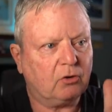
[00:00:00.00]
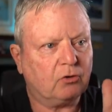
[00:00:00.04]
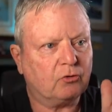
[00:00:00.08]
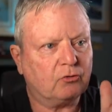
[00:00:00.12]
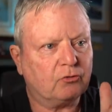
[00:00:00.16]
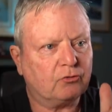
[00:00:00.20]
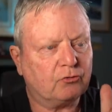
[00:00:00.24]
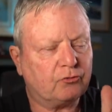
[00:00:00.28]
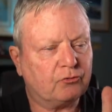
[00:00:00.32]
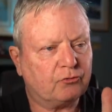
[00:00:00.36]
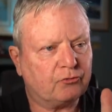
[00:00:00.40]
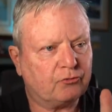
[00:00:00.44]

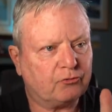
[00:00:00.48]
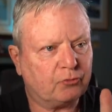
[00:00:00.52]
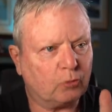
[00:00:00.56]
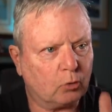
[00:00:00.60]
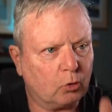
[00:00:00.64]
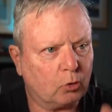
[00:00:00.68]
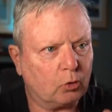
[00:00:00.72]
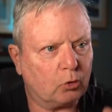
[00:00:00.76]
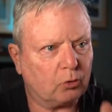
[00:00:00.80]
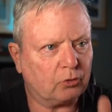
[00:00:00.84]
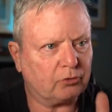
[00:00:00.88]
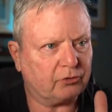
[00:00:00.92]

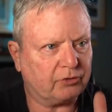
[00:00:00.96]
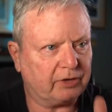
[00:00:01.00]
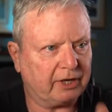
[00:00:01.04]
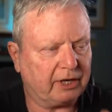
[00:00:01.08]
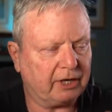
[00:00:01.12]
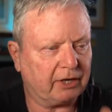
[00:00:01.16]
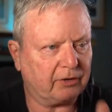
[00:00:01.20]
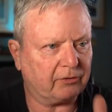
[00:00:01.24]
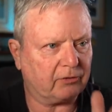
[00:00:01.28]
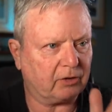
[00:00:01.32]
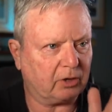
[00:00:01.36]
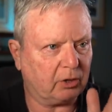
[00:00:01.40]
for
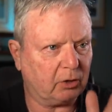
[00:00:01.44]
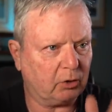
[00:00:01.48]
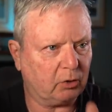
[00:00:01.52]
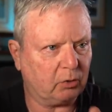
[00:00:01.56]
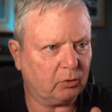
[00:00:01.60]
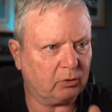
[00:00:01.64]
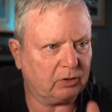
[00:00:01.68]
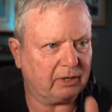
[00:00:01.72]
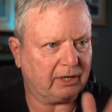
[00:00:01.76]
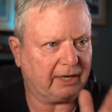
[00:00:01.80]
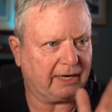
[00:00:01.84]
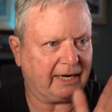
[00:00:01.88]
their
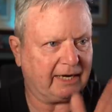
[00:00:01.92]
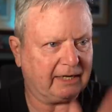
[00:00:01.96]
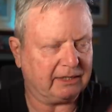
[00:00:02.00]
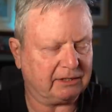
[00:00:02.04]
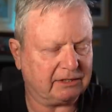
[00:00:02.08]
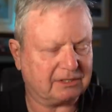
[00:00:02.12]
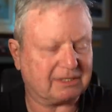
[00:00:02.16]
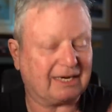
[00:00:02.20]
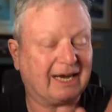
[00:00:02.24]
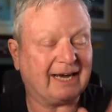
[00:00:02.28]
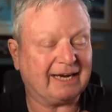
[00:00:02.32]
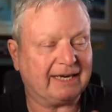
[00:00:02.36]
own
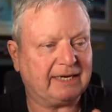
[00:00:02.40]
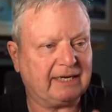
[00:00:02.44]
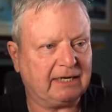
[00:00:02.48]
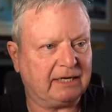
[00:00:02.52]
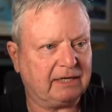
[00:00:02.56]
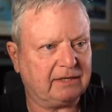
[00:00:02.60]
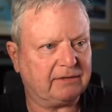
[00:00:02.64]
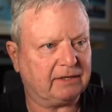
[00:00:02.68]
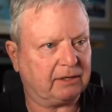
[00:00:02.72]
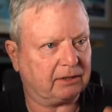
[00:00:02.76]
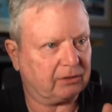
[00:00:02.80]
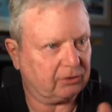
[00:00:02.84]
ends,
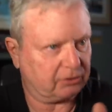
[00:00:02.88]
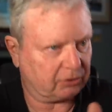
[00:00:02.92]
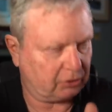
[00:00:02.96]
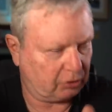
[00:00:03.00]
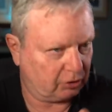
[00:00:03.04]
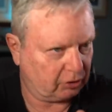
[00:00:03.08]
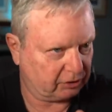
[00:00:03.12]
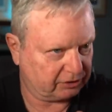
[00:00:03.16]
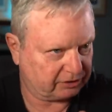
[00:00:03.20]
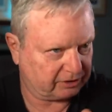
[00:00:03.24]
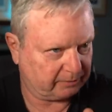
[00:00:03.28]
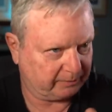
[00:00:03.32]
i.e. they're going to
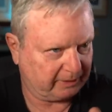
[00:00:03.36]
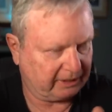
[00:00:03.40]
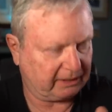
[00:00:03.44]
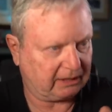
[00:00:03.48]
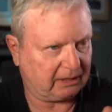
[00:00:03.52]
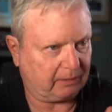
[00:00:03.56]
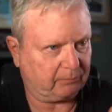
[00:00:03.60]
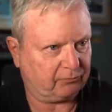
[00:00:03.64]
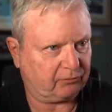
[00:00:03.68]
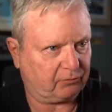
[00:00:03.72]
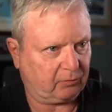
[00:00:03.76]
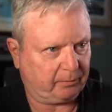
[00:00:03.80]
earn some
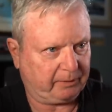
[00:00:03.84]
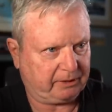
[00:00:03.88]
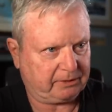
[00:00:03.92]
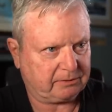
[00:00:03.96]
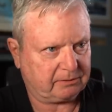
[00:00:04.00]
income from it?